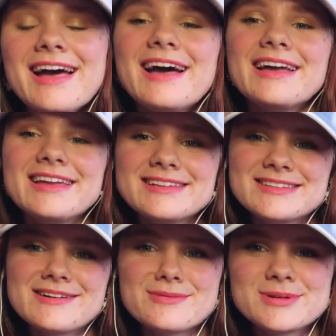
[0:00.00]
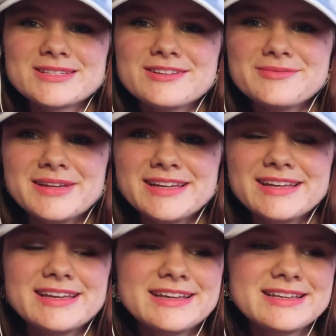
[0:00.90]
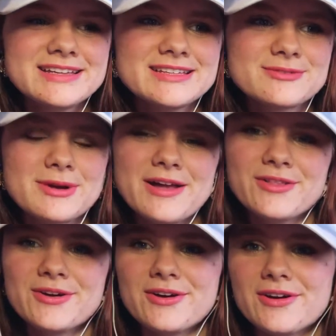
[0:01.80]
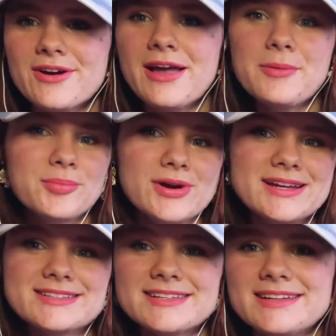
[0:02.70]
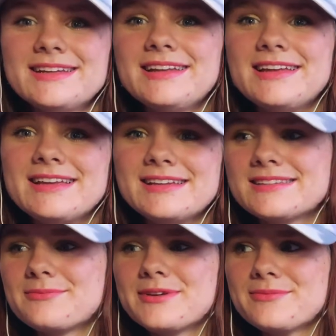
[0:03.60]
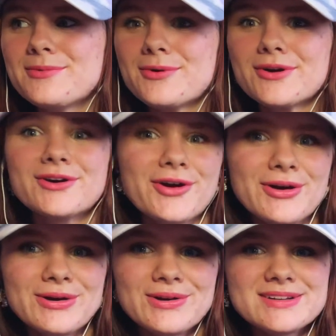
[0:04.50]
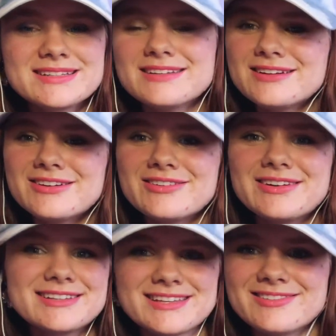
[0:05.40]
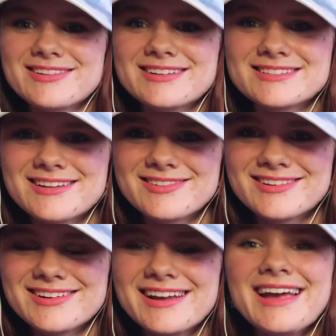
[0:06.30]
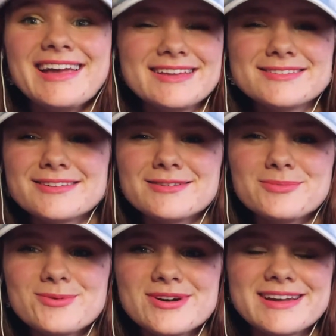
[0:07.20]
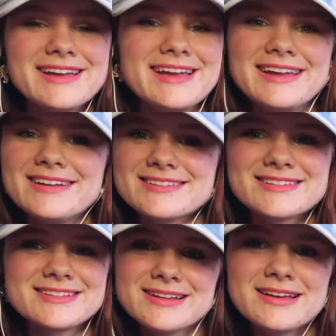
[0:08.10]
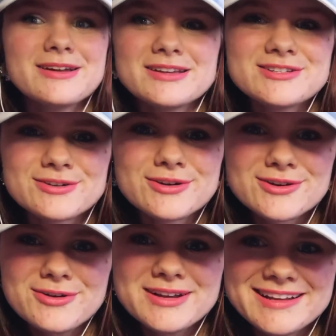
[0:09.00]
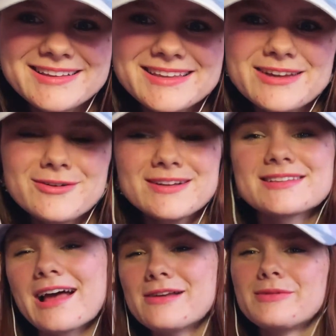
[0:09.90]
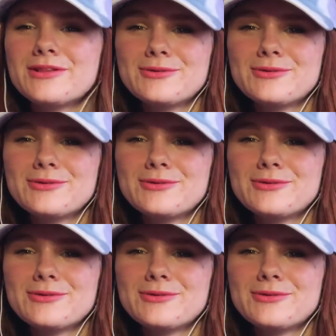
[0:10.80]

He is the opposite of me. He is rather brazen. He's a bit more curt, you know, etc., etc. He's to the point. He doesn't sugarcoat anything, whereas I'm a little